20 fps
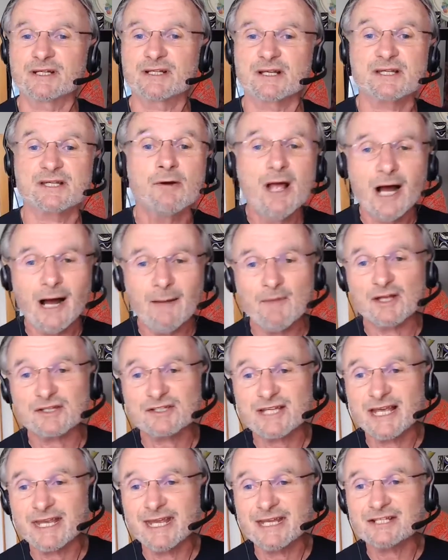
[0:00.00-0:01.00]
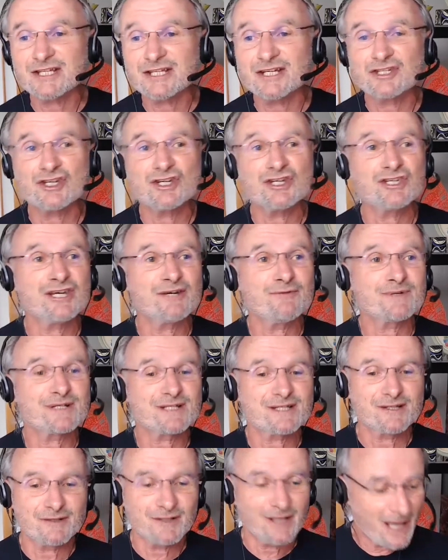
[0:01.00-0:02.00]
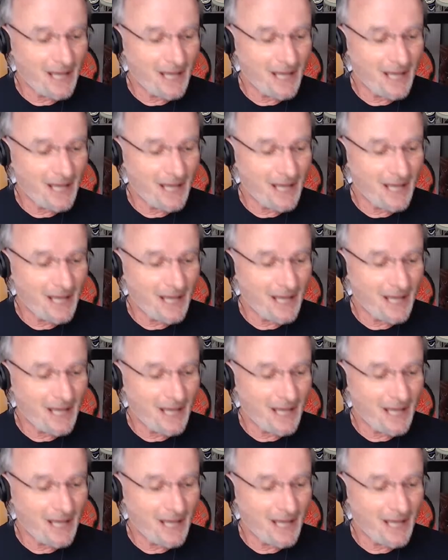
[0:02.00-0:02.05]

So I'm not saying NZGG was the